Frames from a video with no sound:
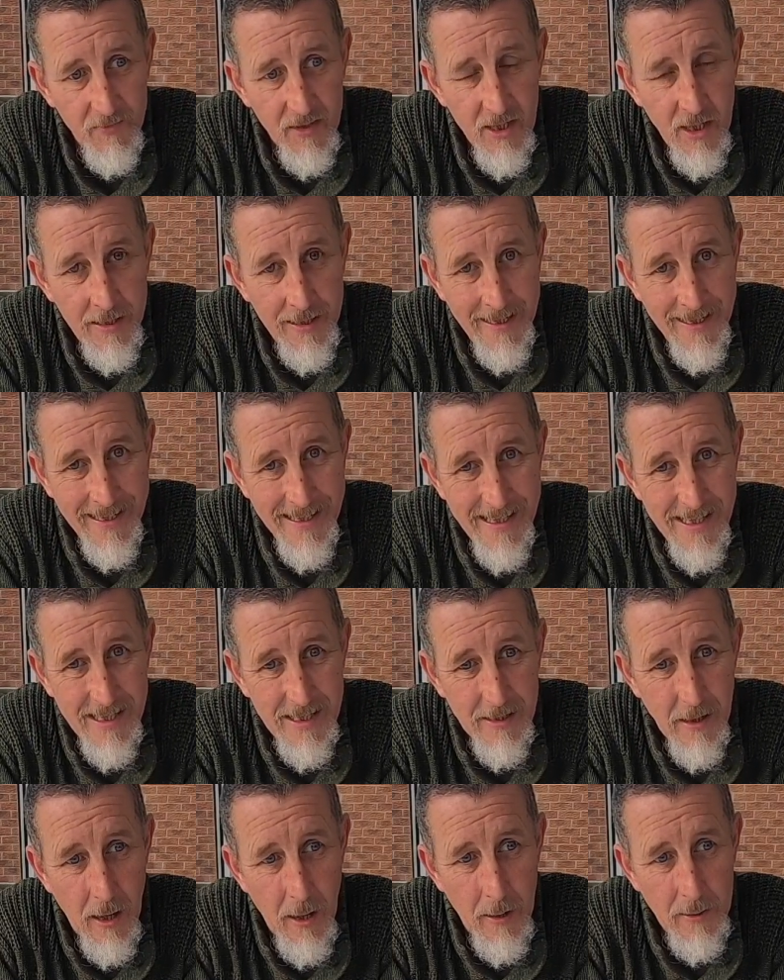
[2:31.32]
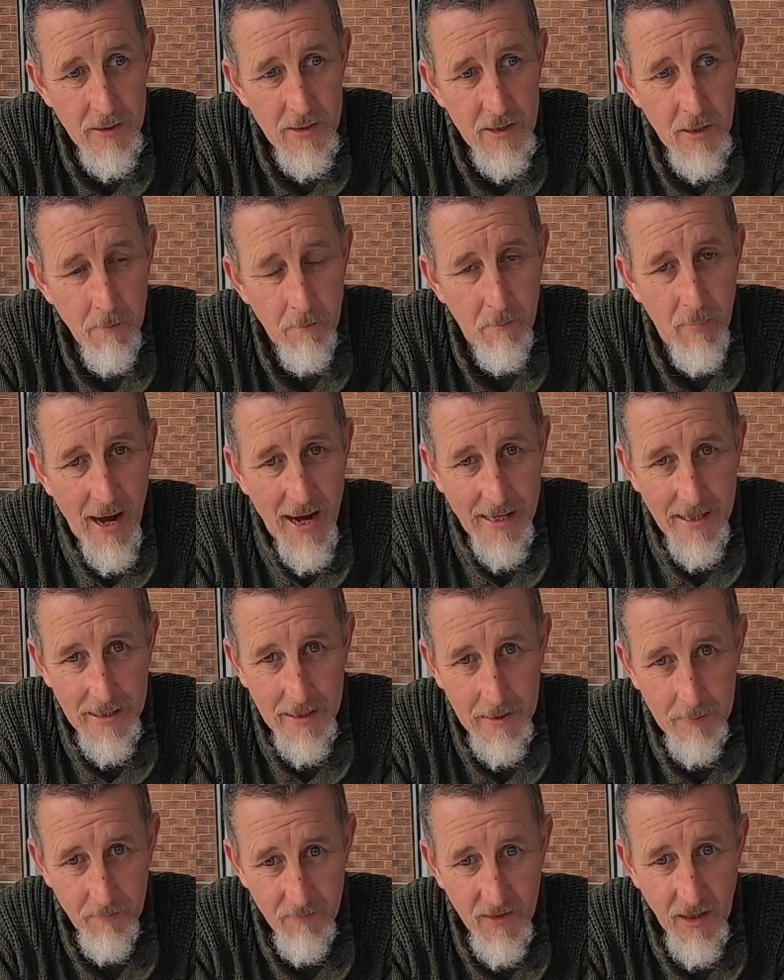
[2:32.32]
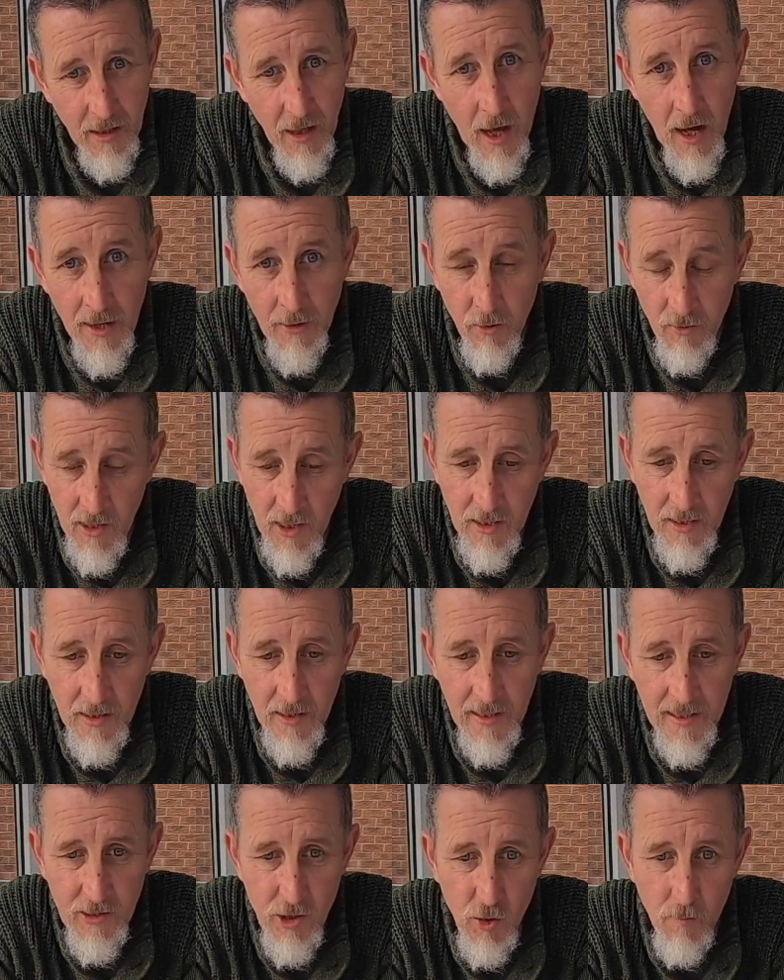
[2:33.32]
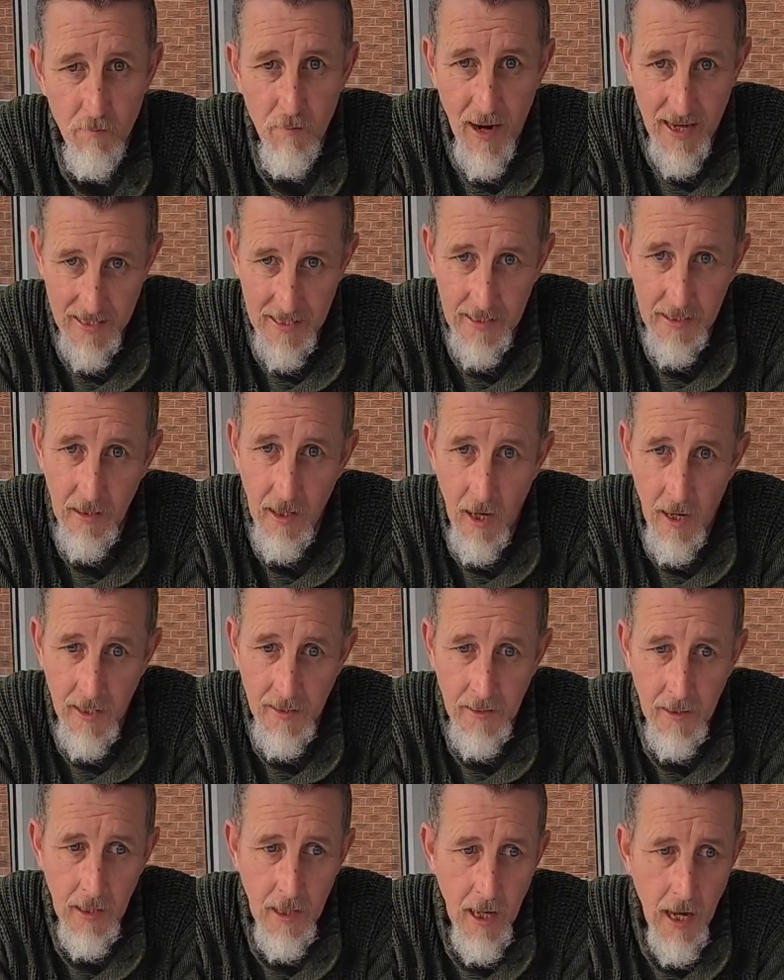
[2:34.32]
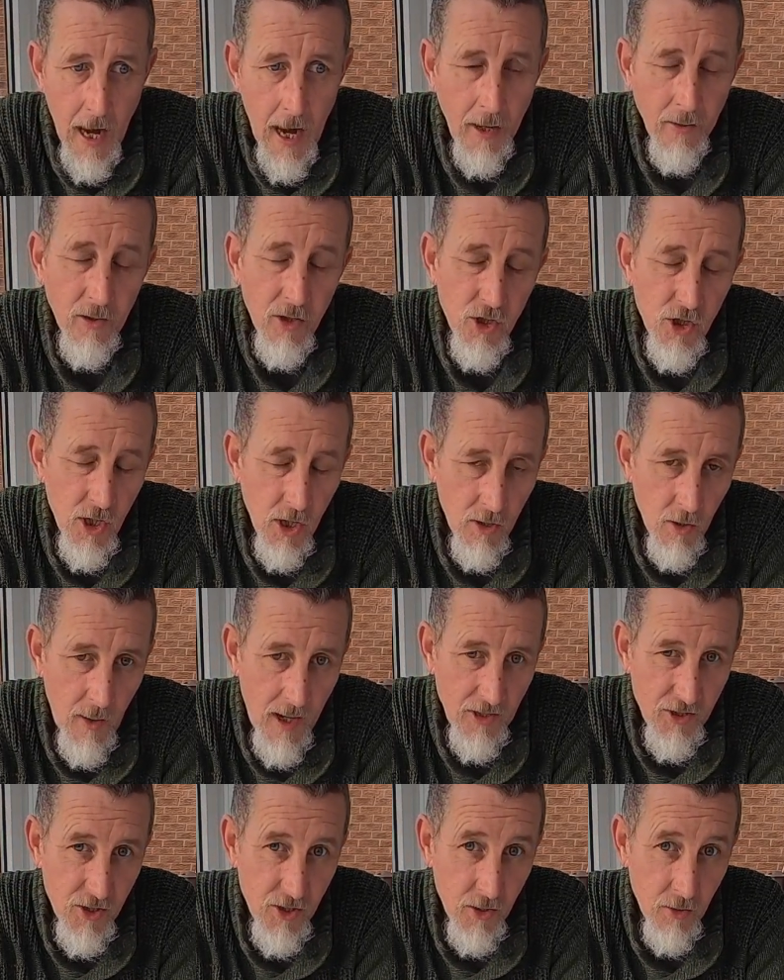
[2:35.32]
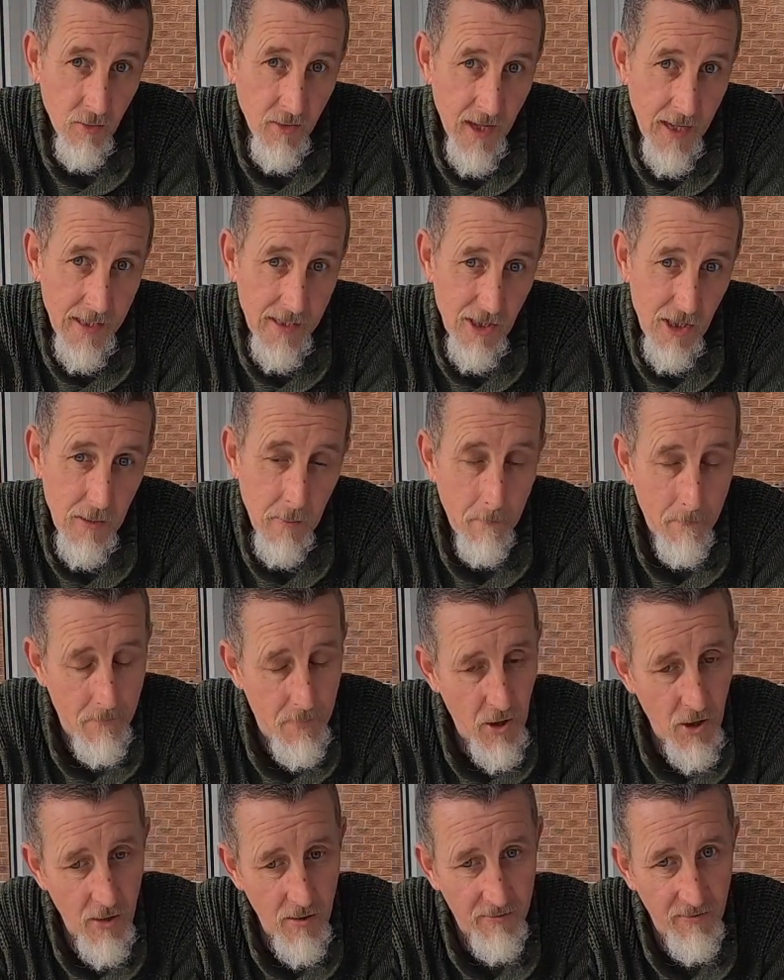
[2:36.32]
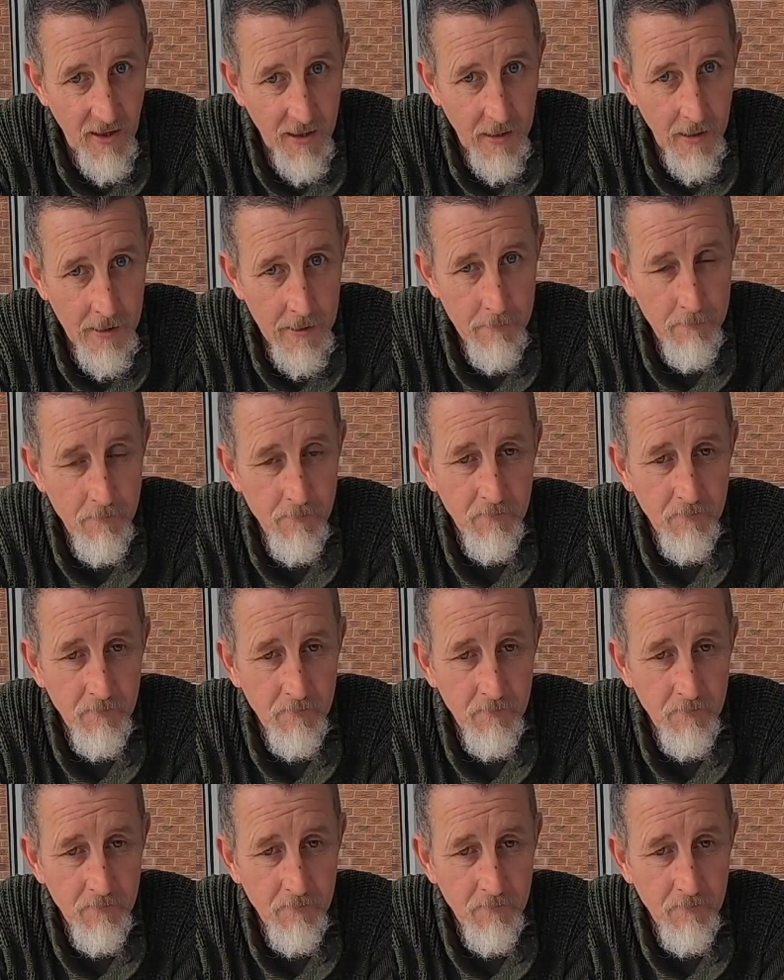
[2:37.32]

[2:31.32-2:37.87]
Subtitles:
You need to back the line. You need some backing line. I'm going to show you how to do that perfectly.